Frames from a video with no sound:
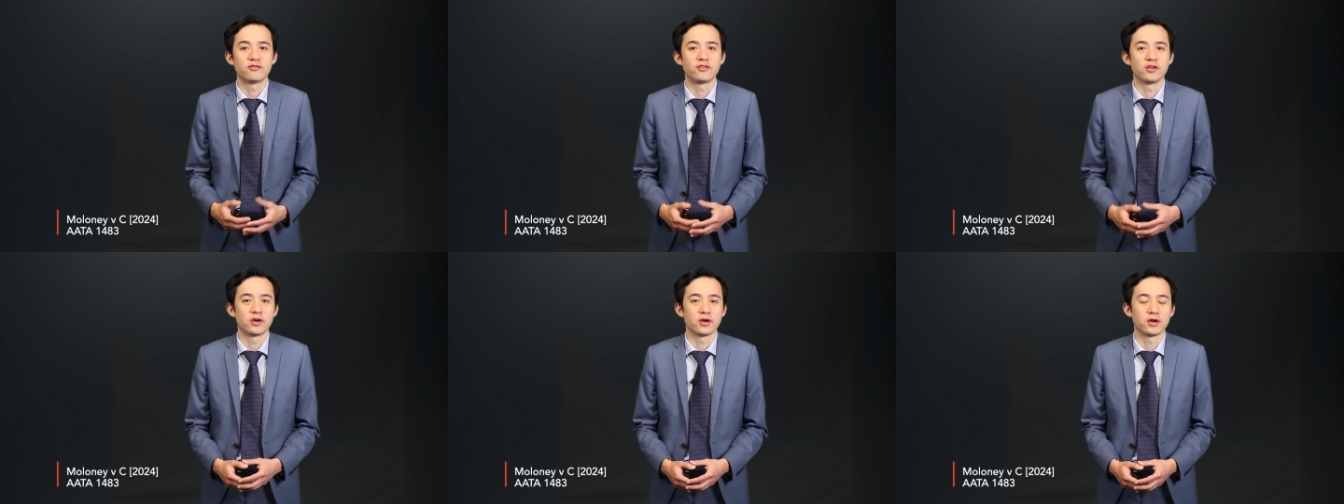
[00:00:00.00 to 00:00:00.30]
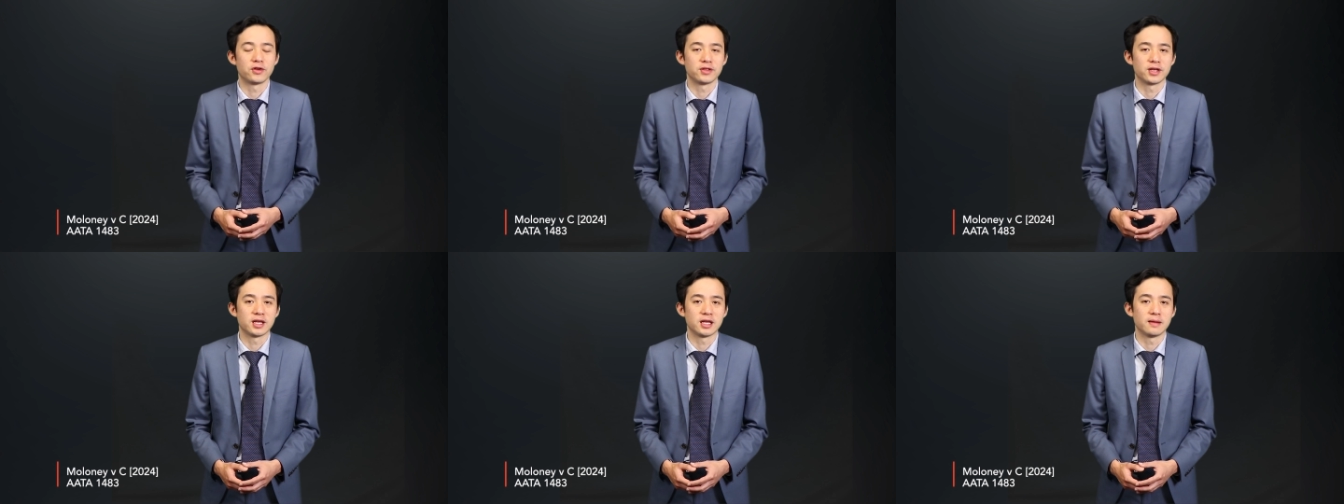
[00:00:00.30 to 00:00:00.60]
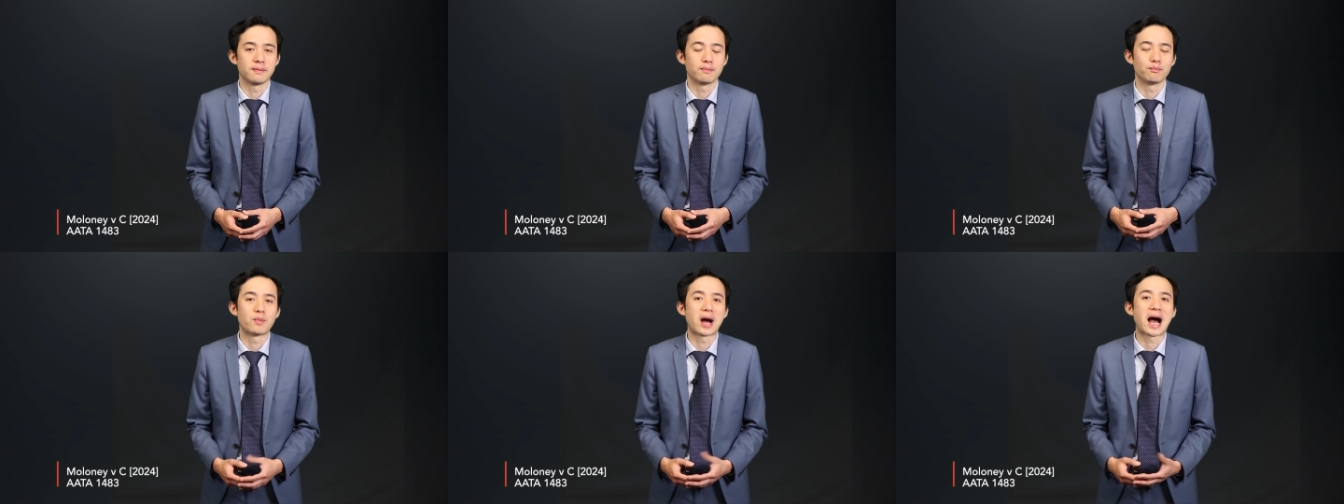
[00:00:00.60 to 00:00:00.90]
for
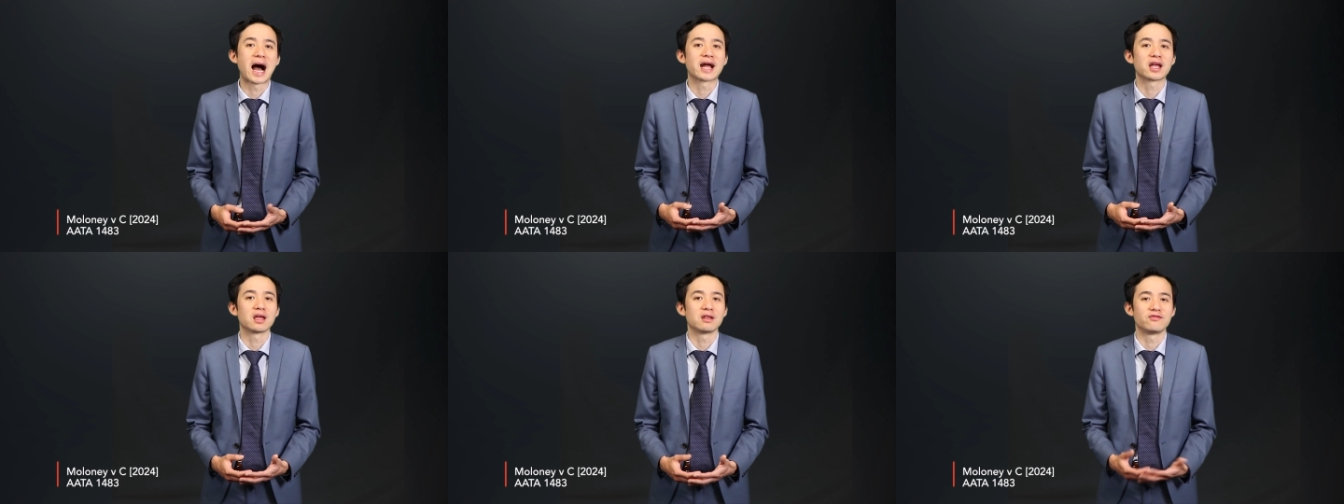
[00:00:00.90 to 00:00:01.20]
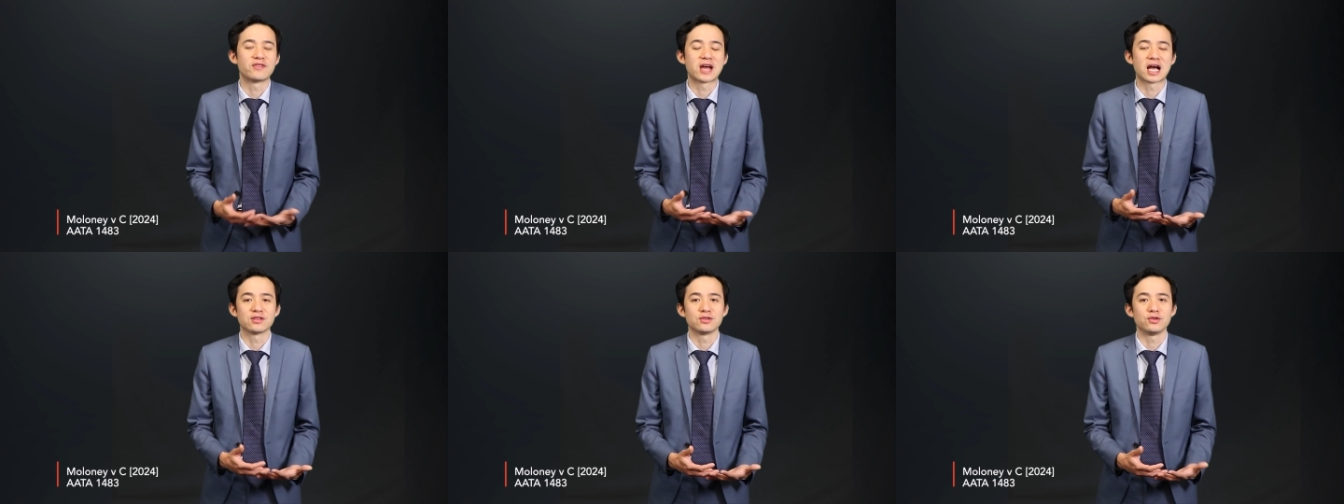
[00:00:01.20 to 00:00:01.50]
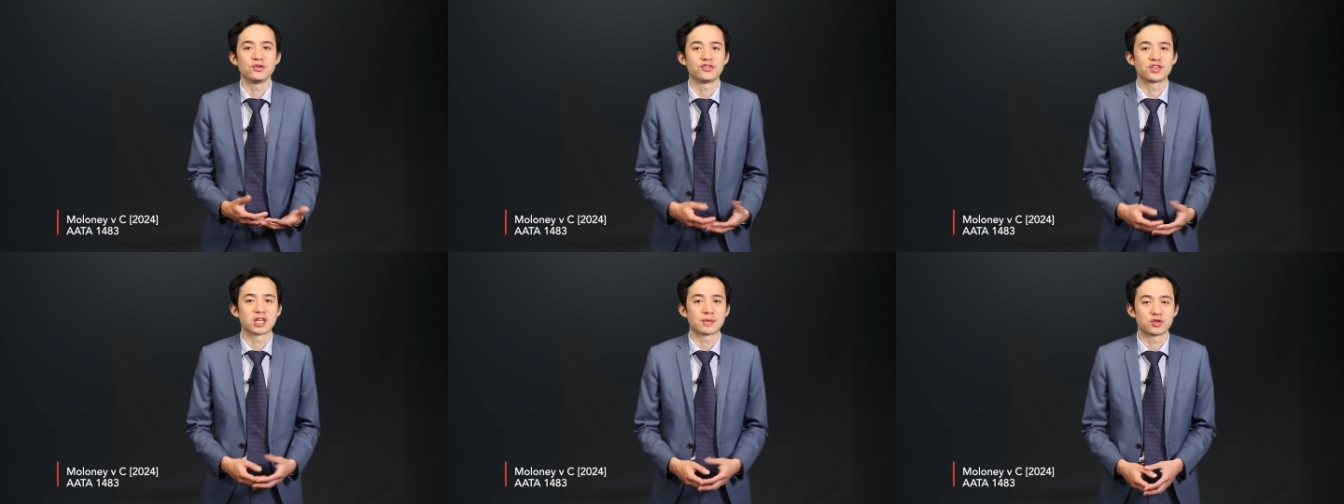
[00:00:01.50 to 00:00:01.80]
the market
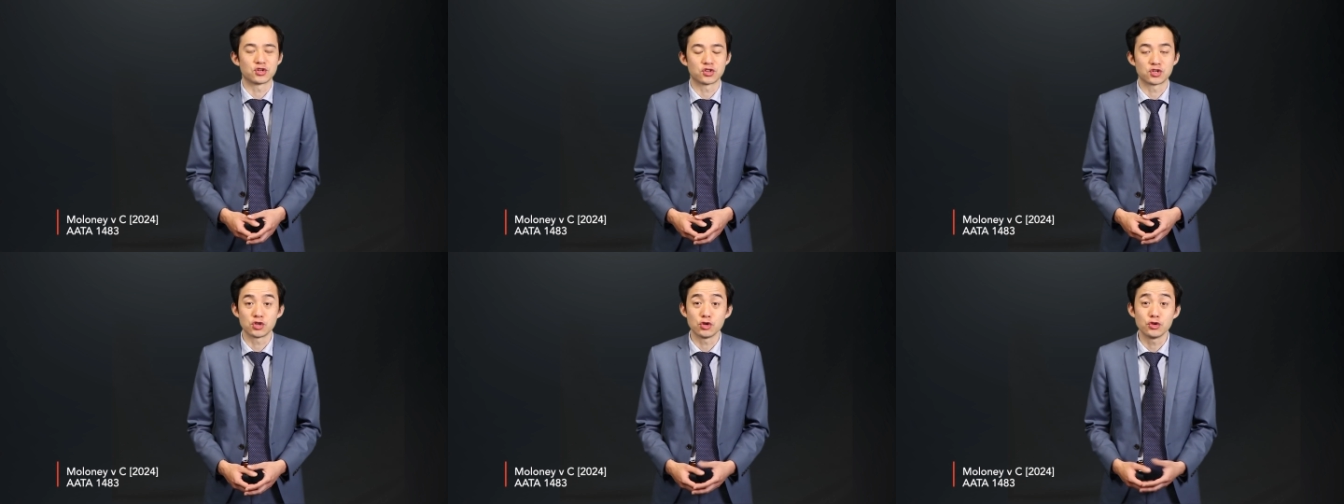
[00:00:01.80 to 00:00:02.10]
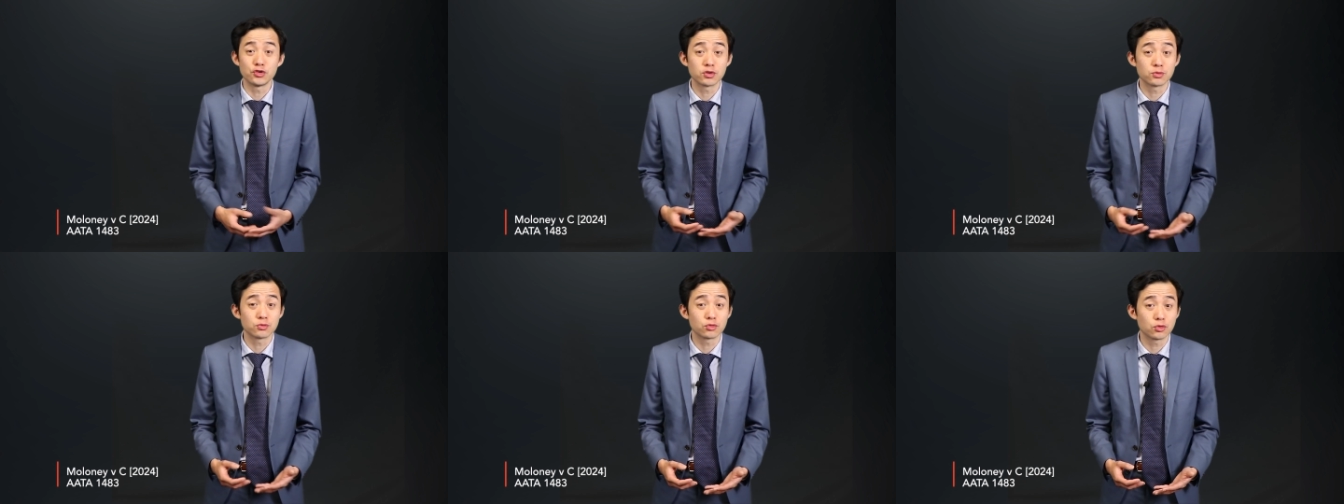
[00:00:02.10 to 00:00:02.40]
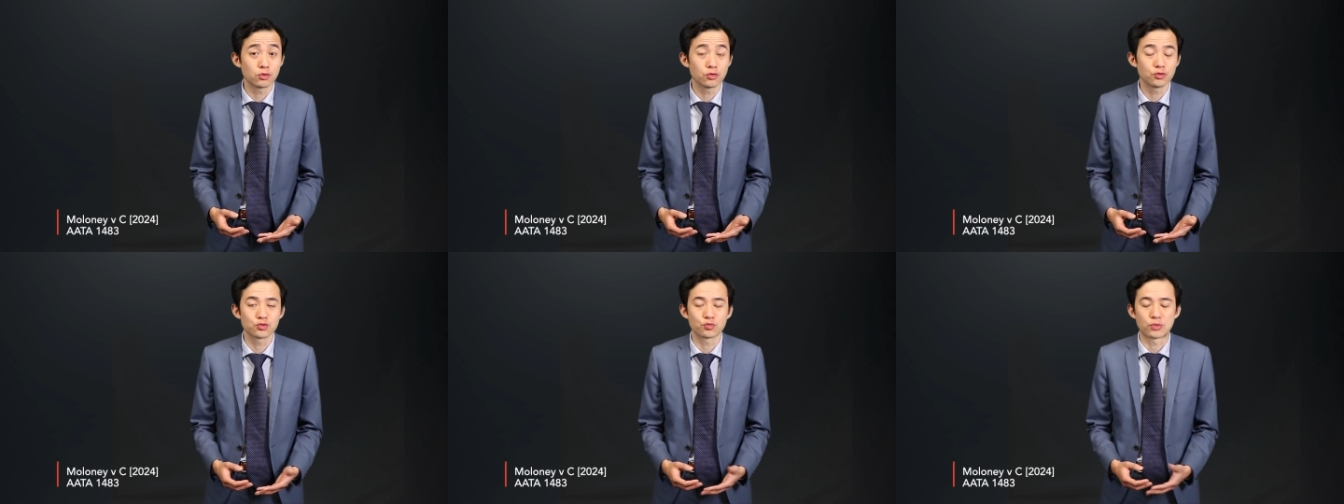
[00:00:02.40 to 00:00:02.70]
value substitution
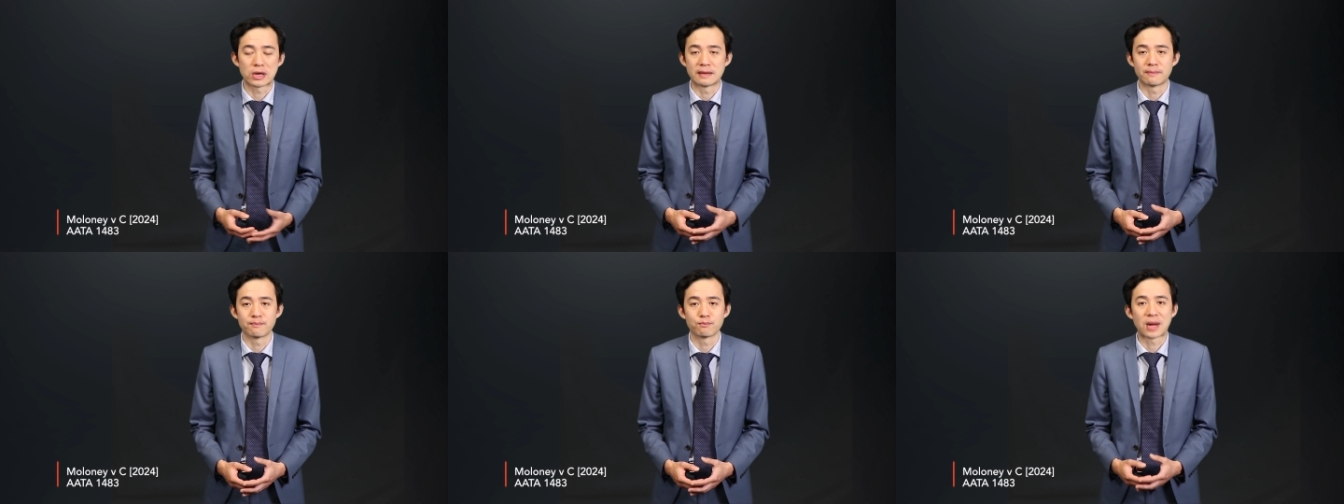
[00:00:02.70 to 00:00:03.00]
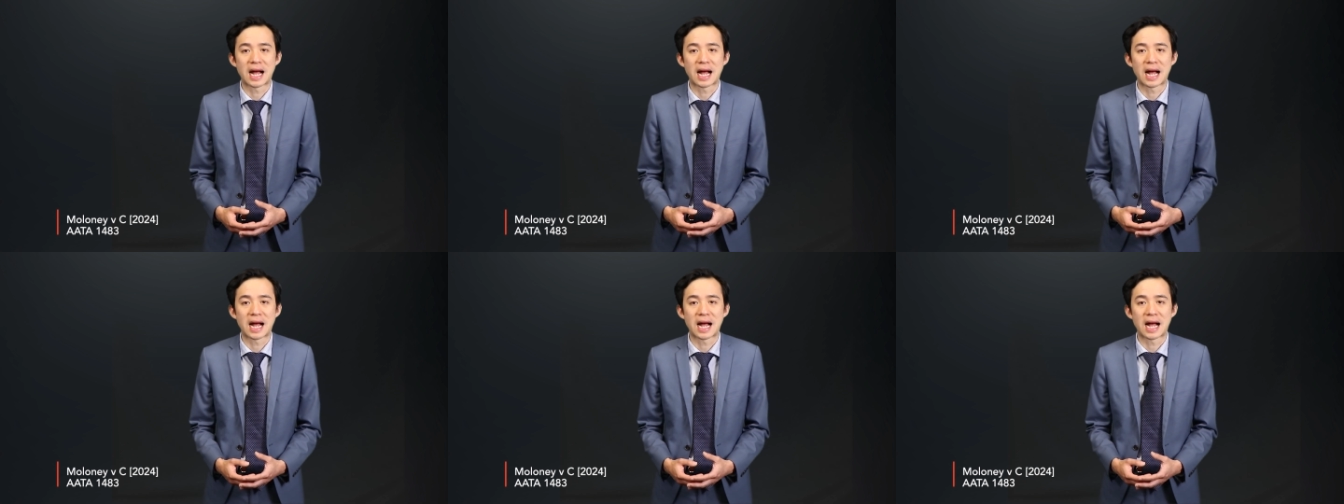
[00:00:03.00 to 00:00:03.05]
rules when